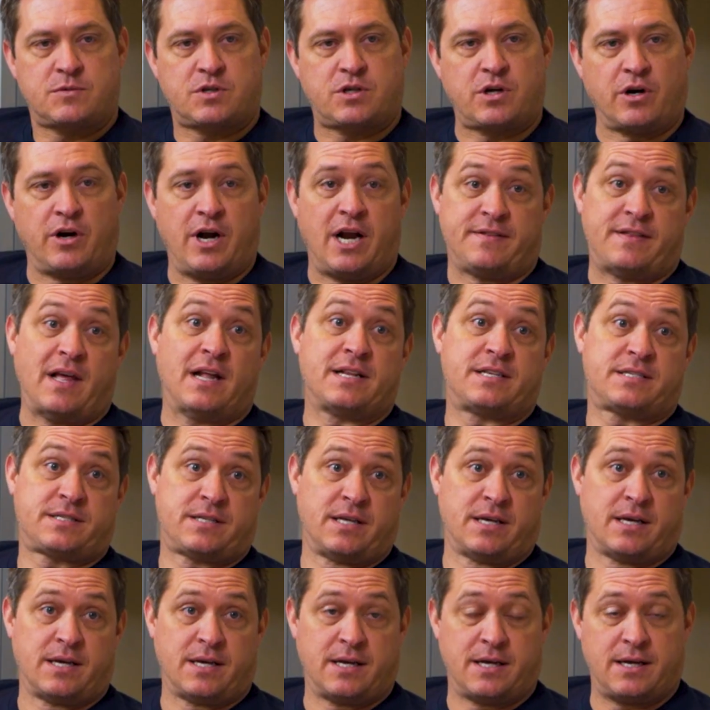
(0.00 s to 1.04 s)
Correct. That's
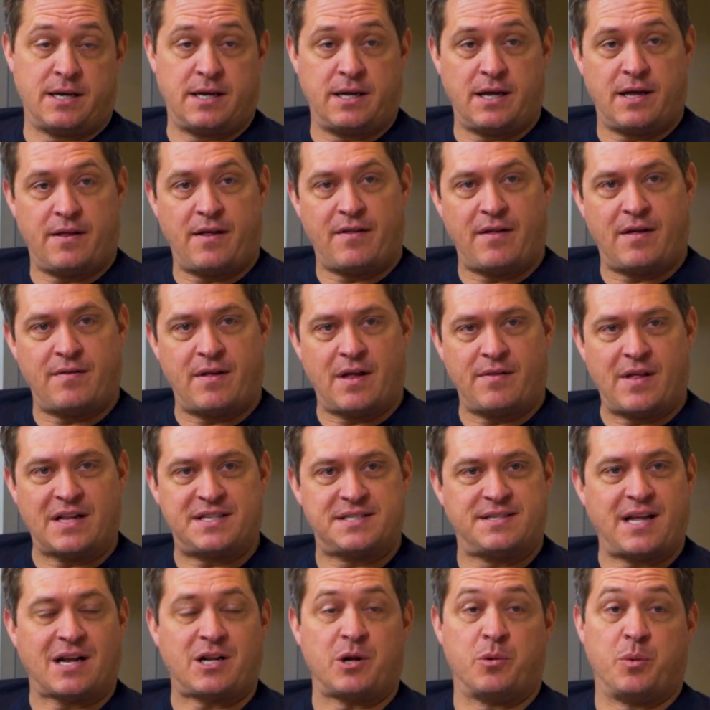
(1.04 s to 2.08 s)

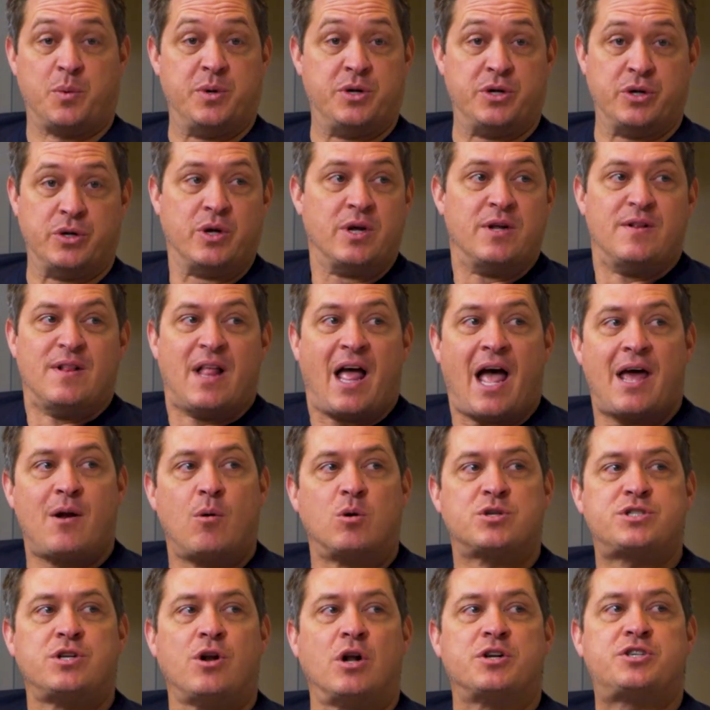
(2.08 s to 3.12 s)
exactly what we do. And
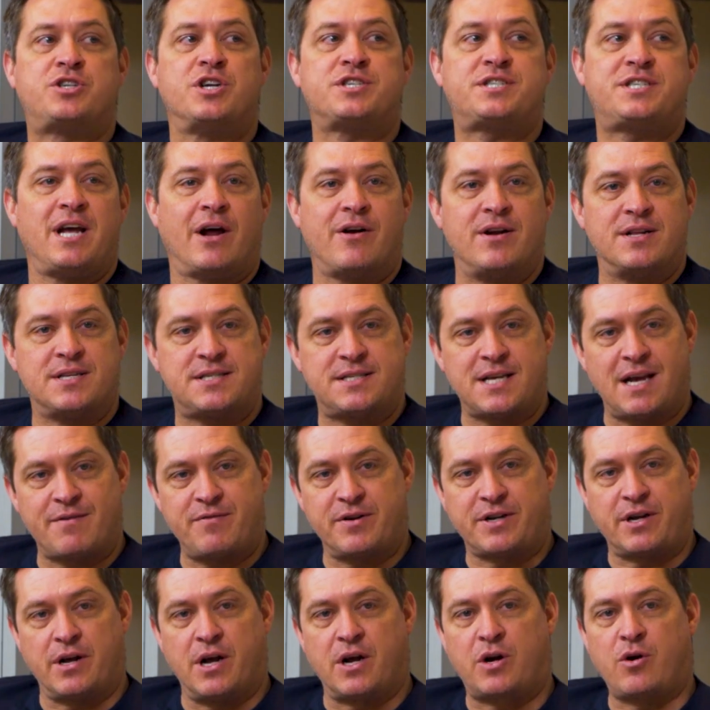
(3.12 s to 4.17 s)
also not just here in South
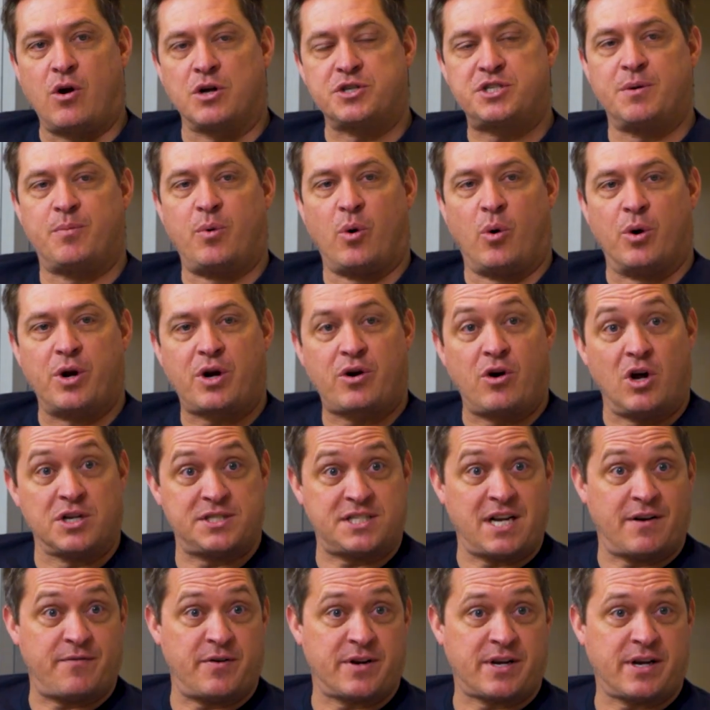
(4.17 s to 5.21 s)
Africa, across the board, across
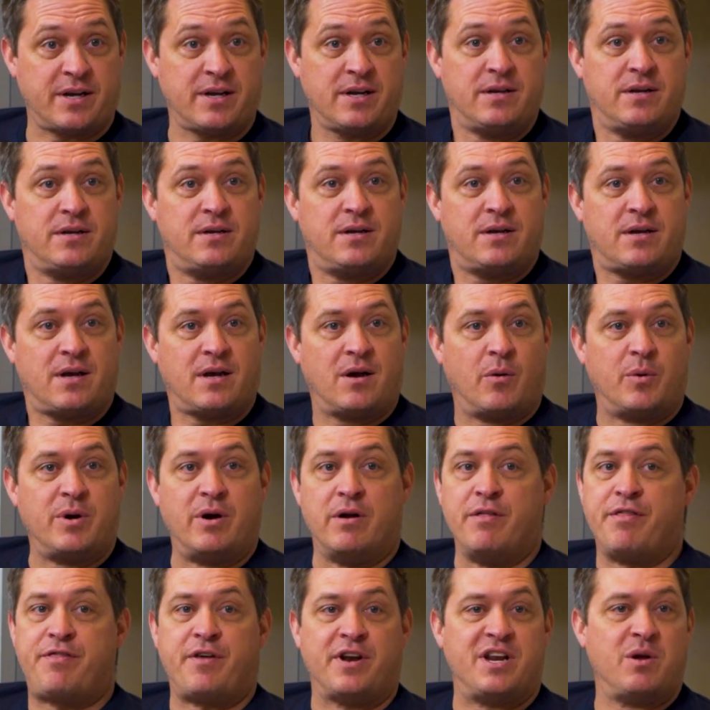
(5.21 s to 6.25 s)
Africa. We're
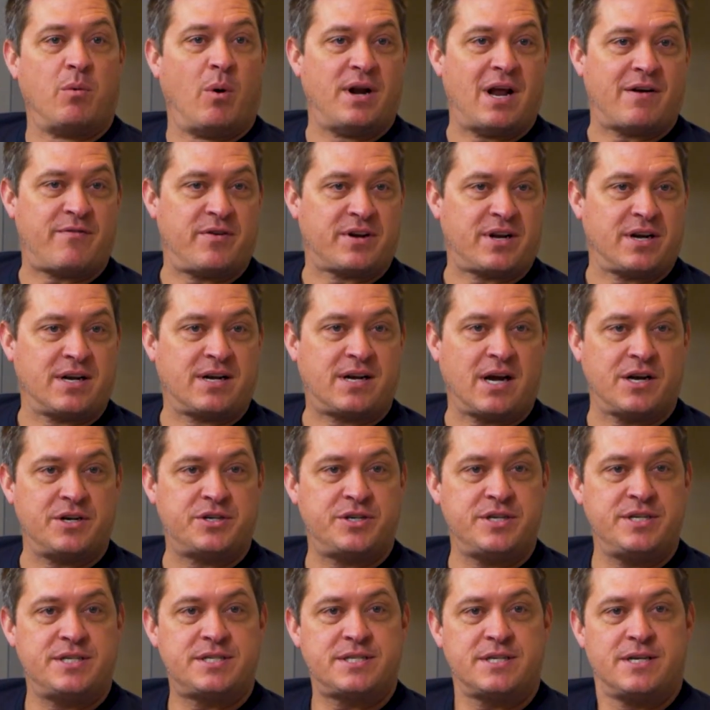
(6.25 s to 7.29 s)
in 31 African
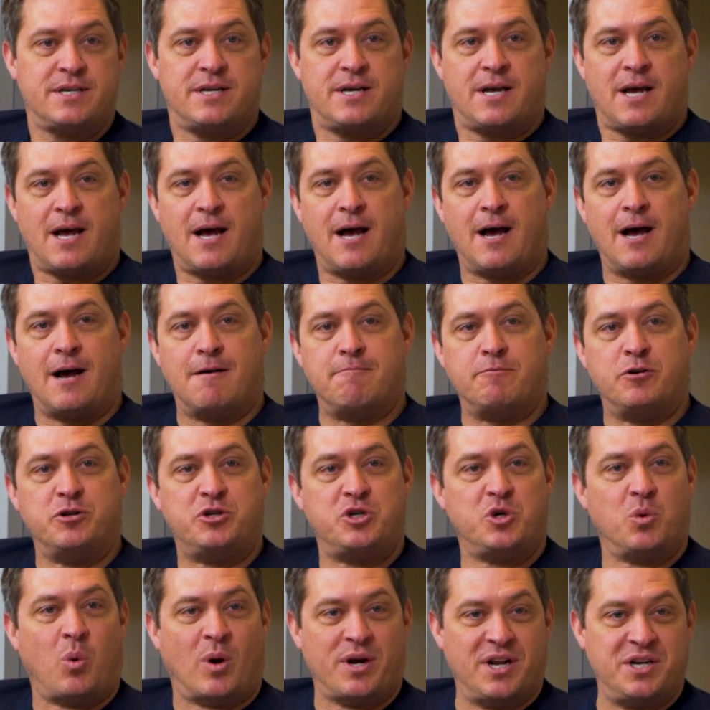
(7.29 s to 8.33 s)
countries. You
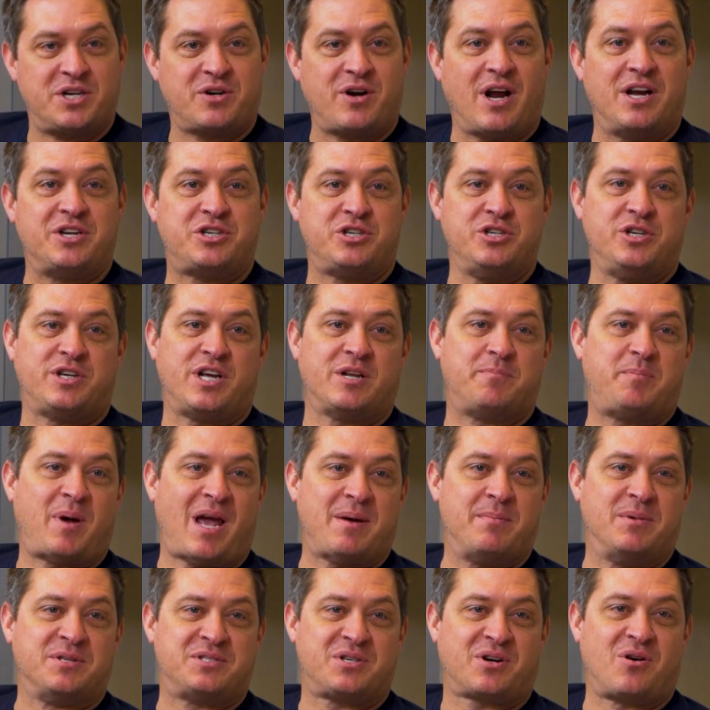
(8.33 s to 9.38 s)
do one integration, you get
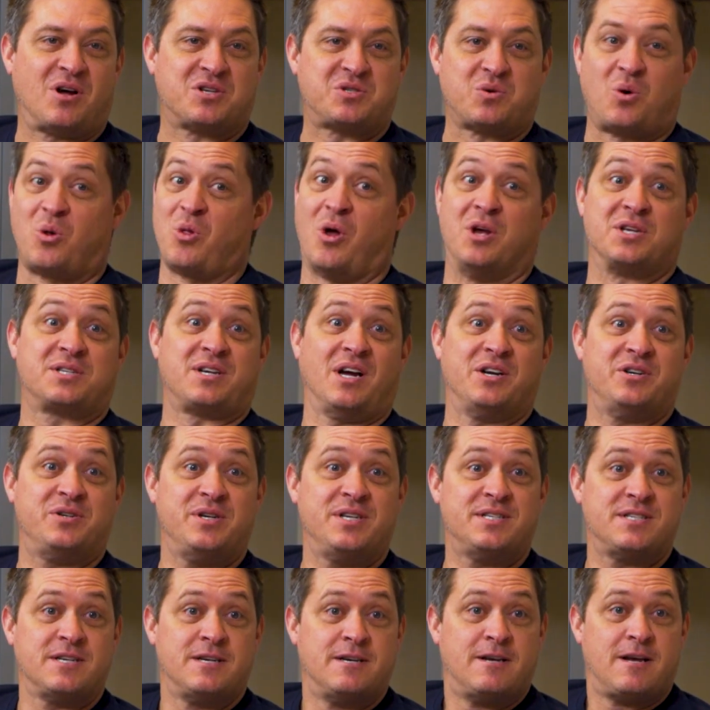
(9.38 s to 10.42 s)
payments across all those
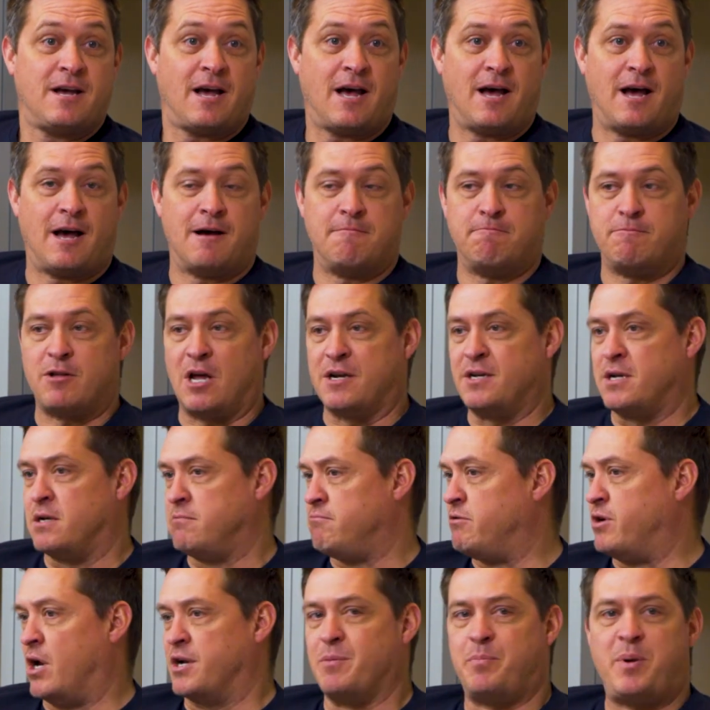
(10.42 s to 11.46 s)
countries. And
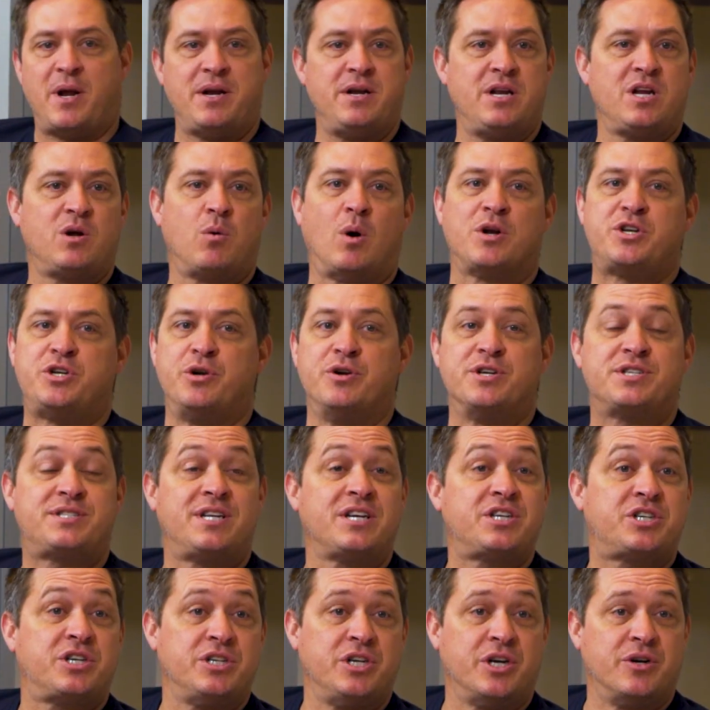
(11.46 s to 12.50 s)
depending what
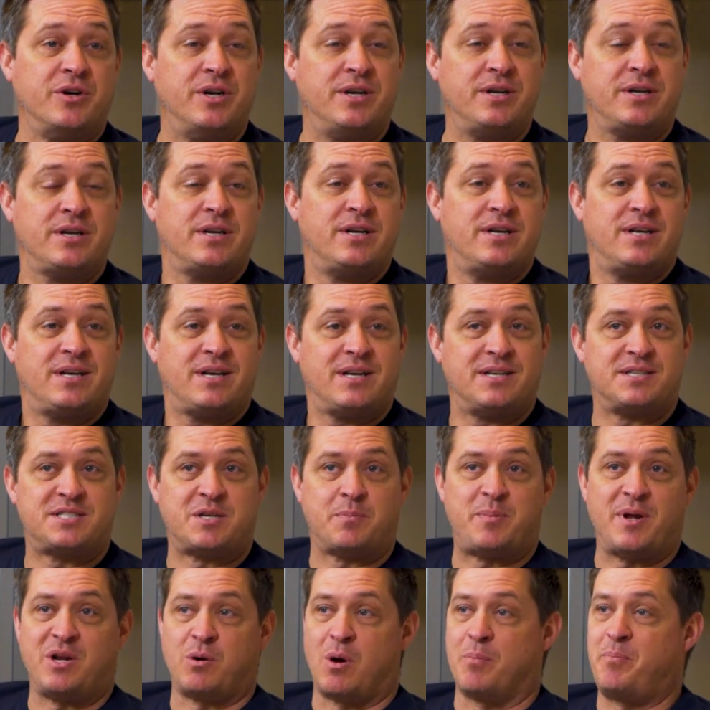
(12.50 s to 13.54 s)
jurisdiction you're in, is
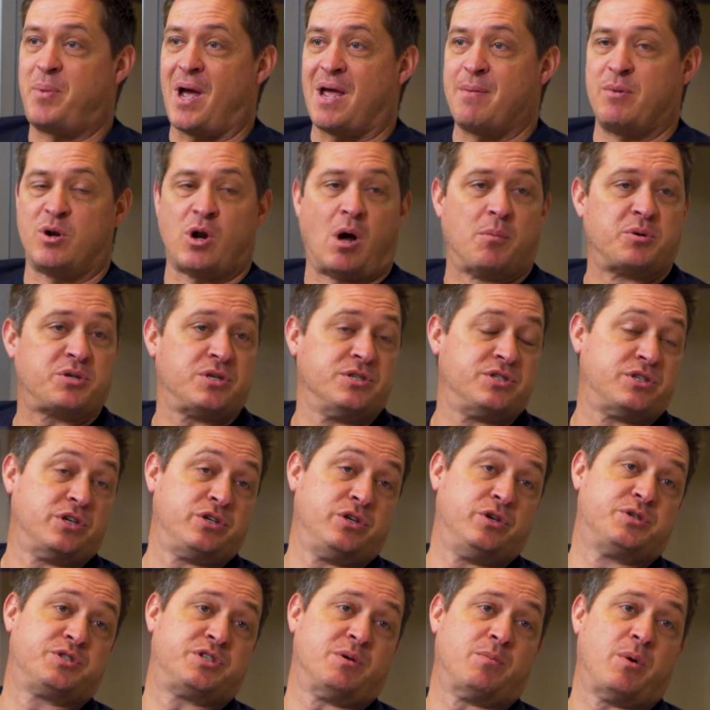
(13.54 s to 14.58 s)
depending what payment options are
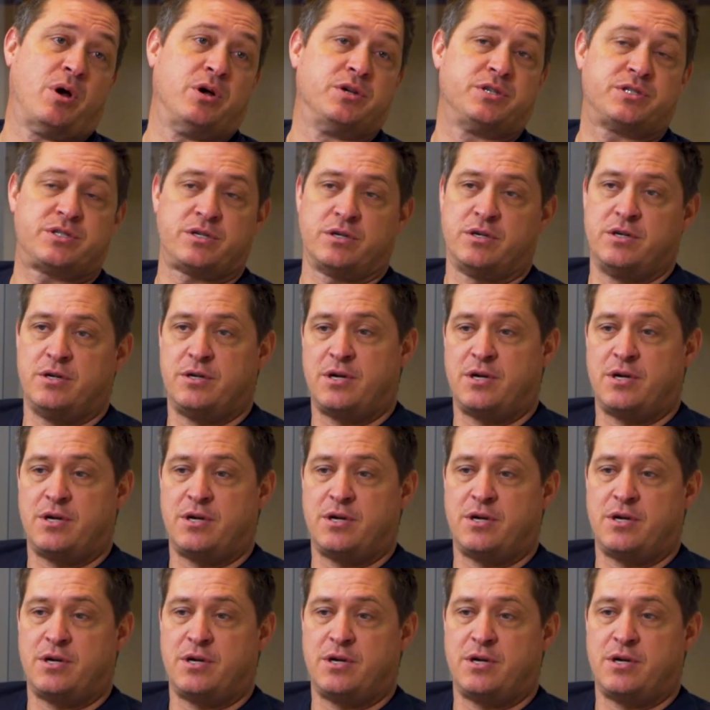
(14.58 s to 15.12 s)
used the most.